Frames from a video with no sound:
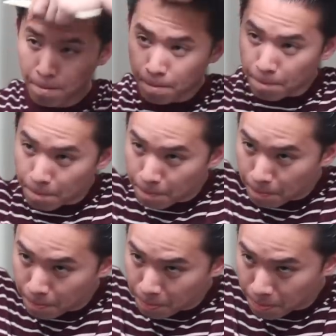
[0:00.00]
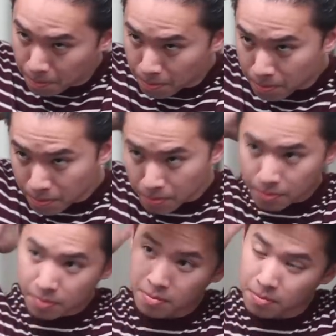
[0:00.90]

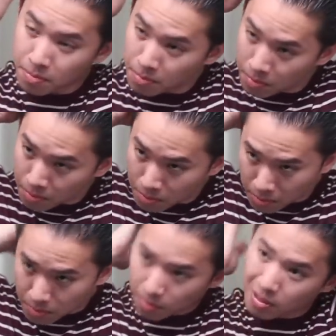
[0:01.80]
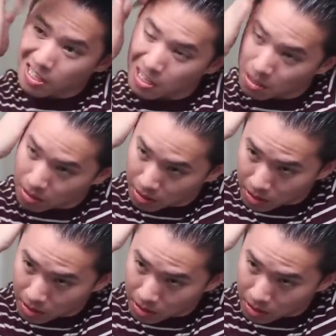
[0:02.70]
(silence)